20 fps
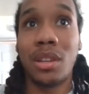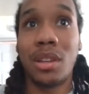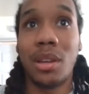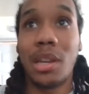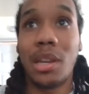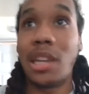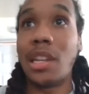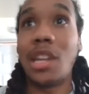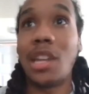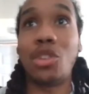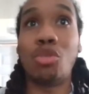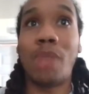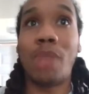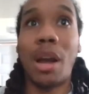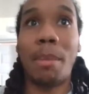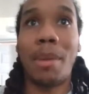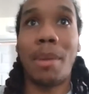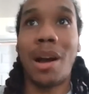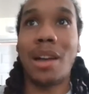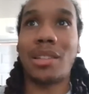He didn't do my
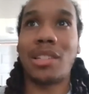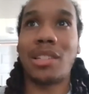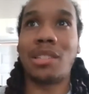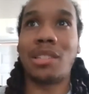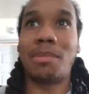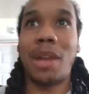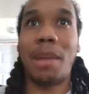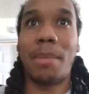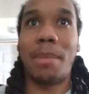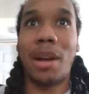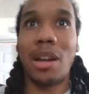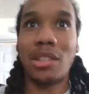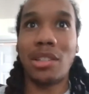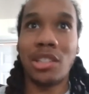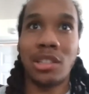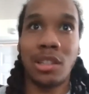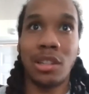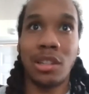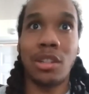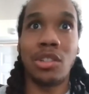boxes. My box
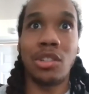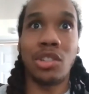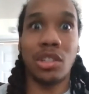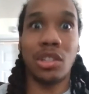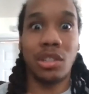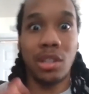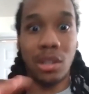is literally just